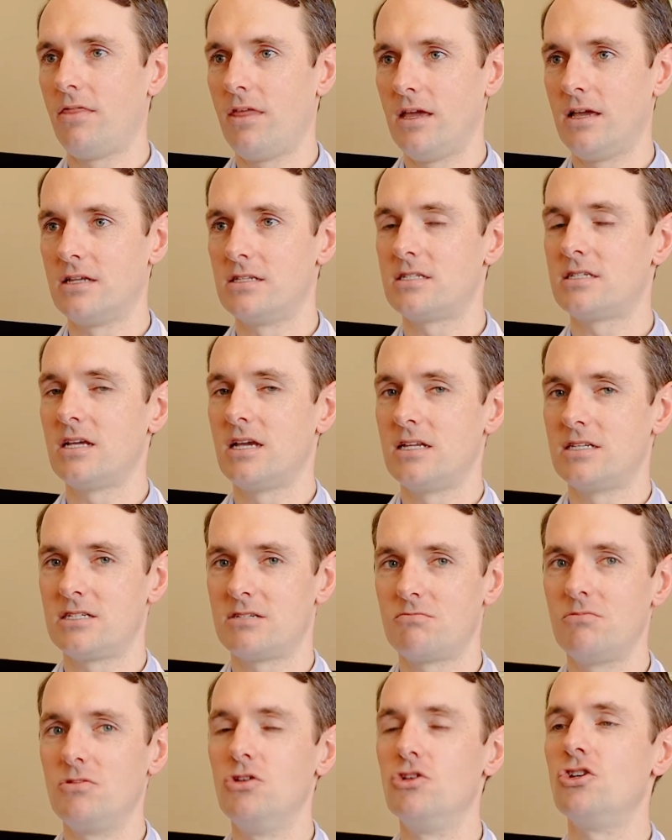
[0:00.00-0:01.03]
think
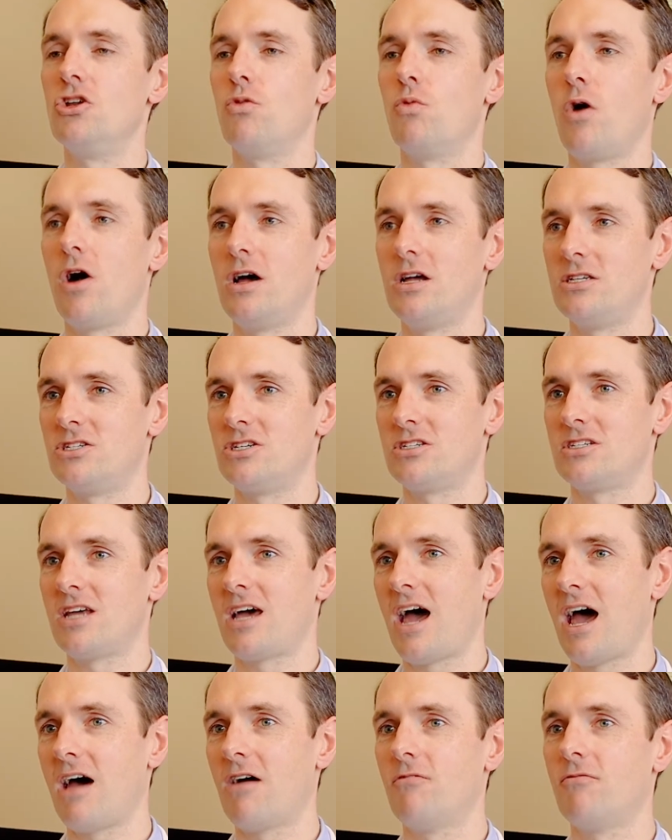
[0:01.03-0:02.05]
it's usually wise just to
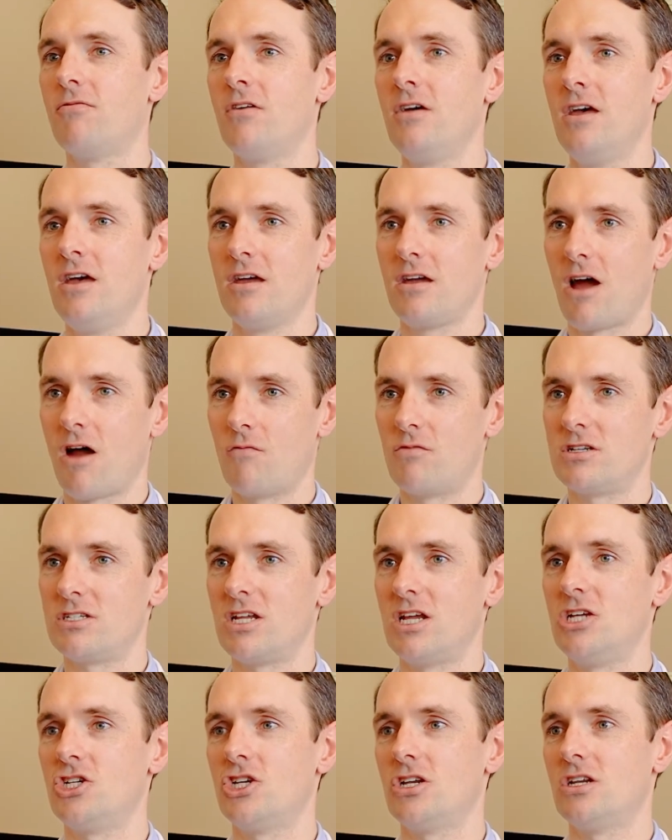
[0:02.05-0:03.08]
have
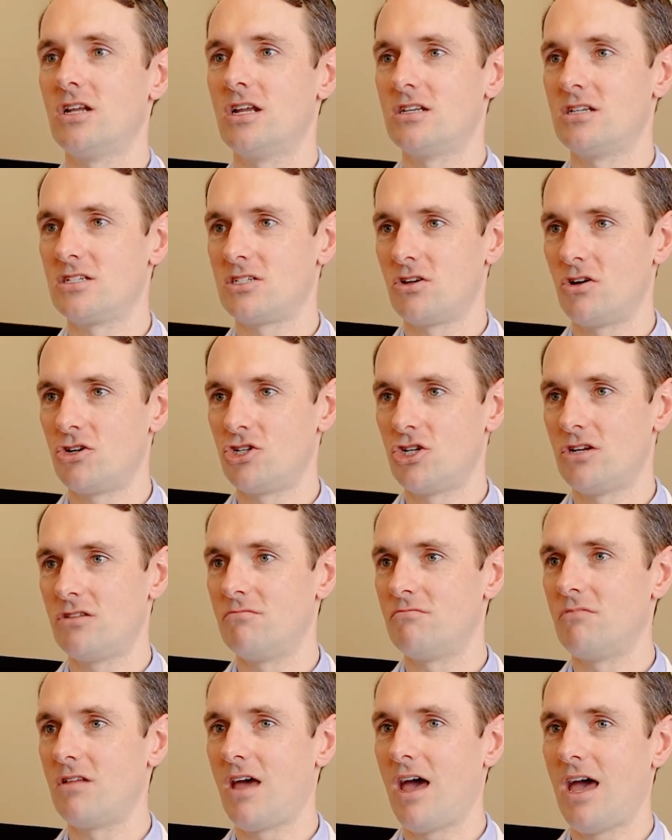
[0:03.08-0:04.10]
conversation and
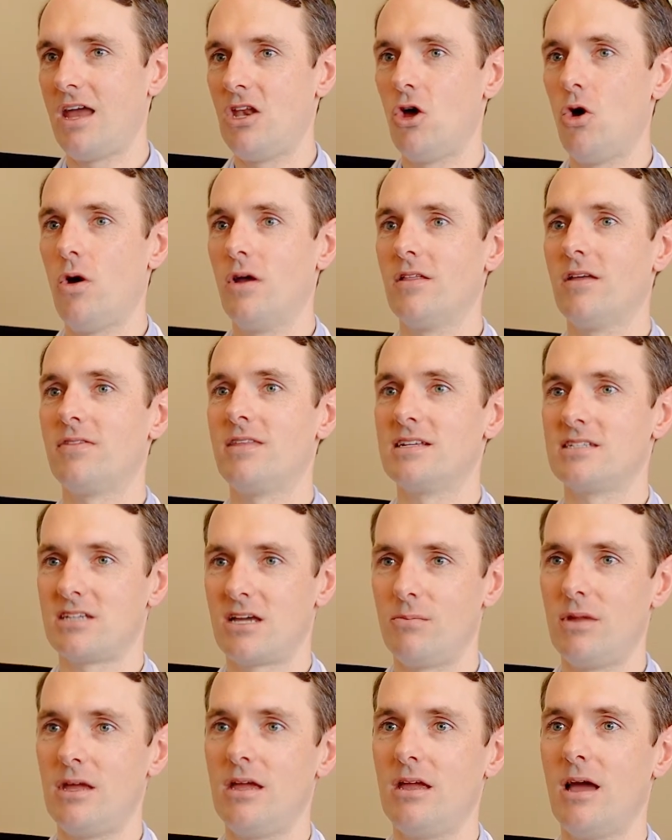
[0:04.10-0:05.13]
discussion, knowing that this
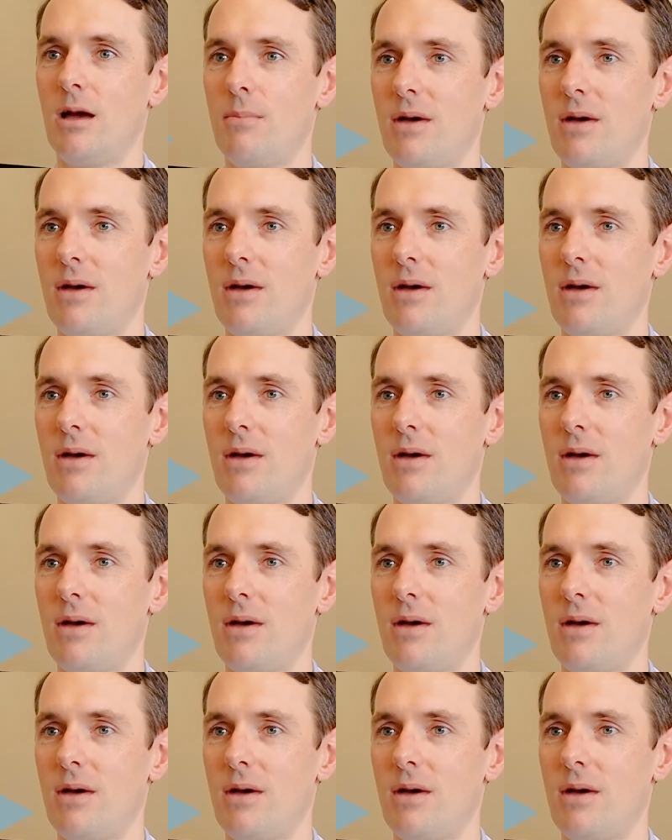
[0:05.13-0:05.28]
can be a